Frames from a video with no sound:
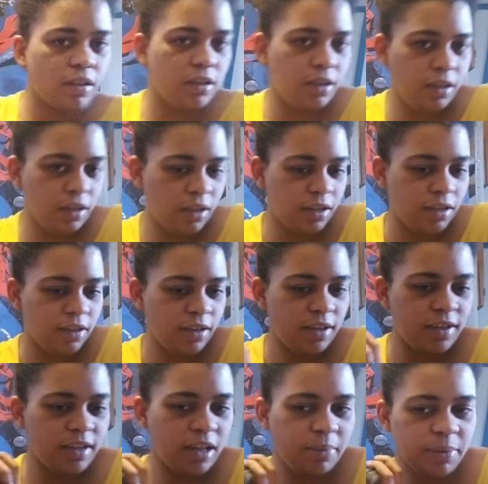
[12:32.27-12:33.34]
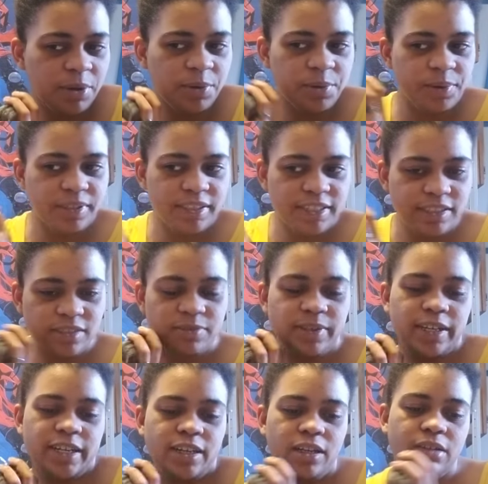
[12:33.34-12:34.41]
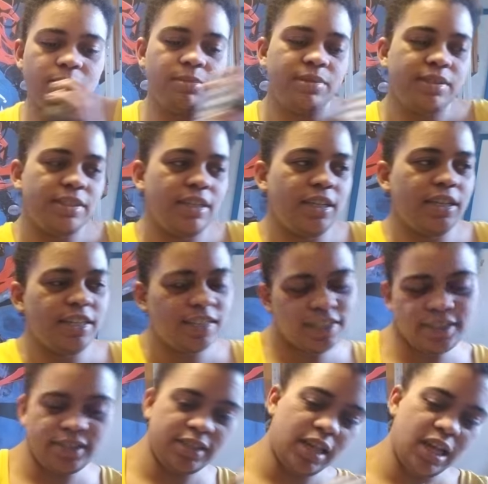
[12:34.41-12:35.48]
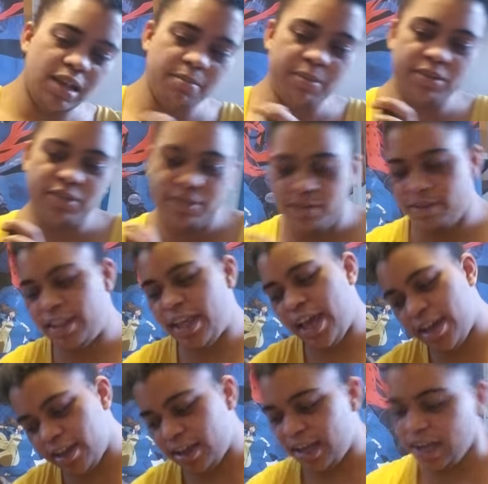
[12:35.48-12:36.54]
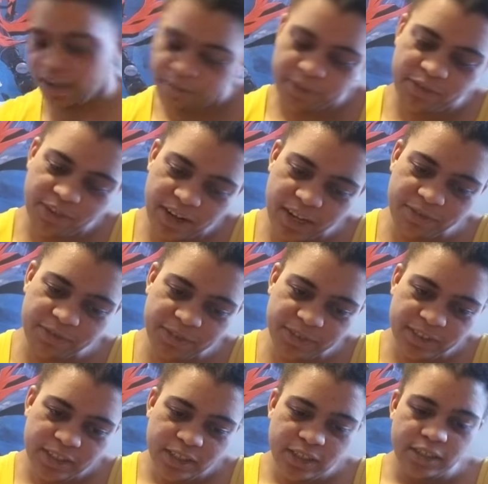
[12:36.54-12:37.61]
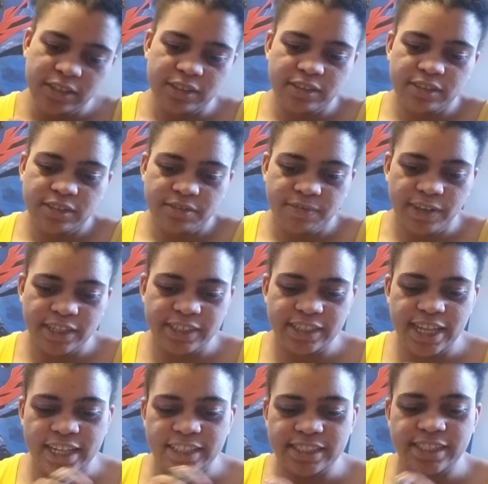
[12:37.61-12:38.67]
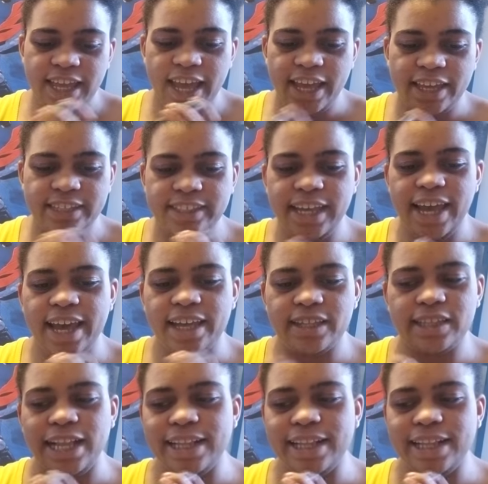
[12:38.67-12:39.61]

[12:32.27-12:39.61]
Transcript: I'm going to go this way, I'm going to say this, I'm going to do that, I'm going to travel. Watch that snack attack.